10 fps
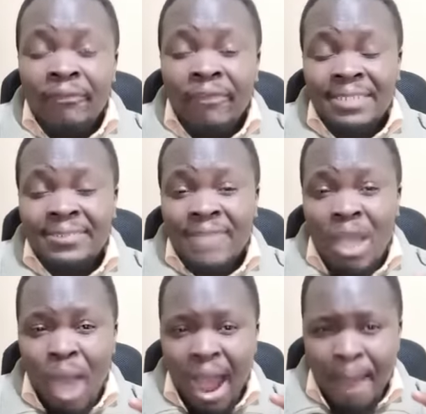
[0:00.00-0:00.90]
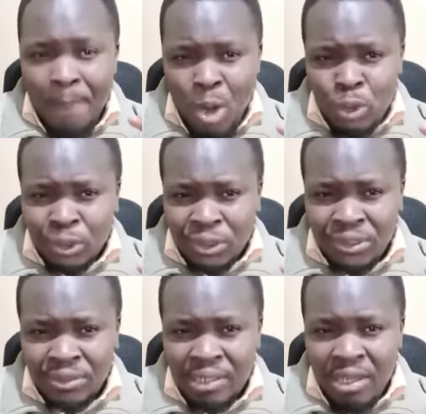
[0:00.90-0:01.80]
that there were about
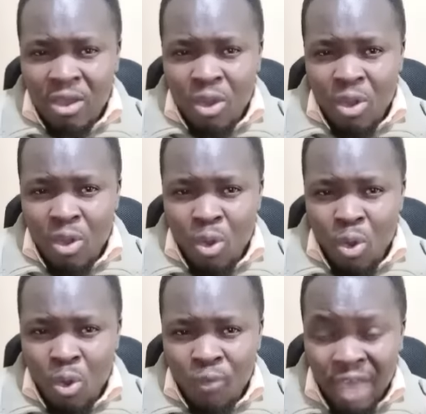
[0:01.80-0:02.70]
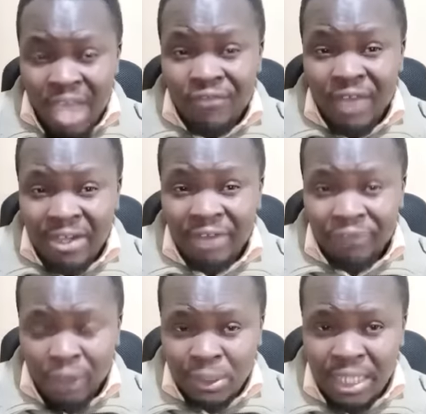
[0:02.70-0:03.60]

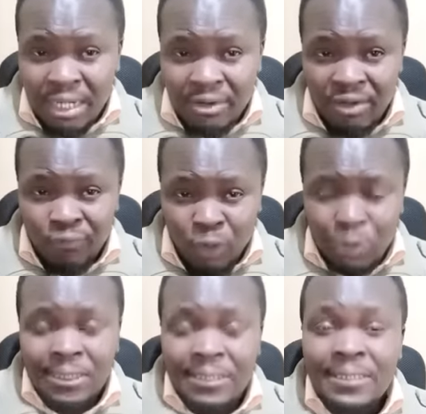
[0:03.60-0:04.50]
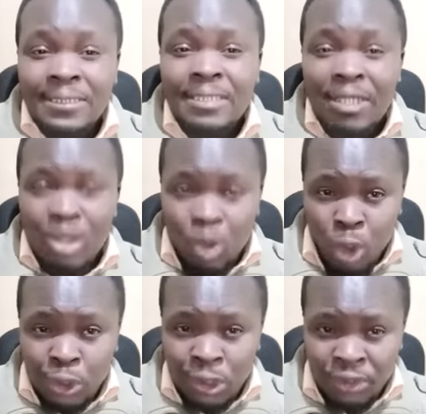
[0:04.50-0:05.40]
500,000 voters,
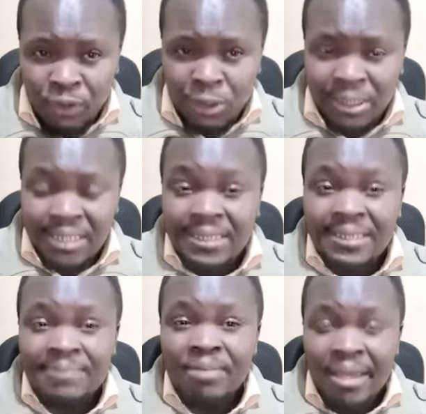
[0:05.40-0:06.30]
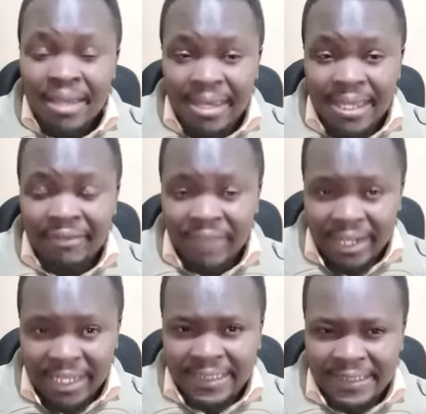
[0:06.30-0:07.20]
ghost voters, in
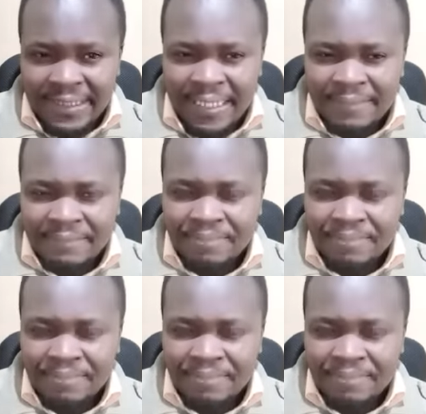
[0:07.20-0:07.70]
the register.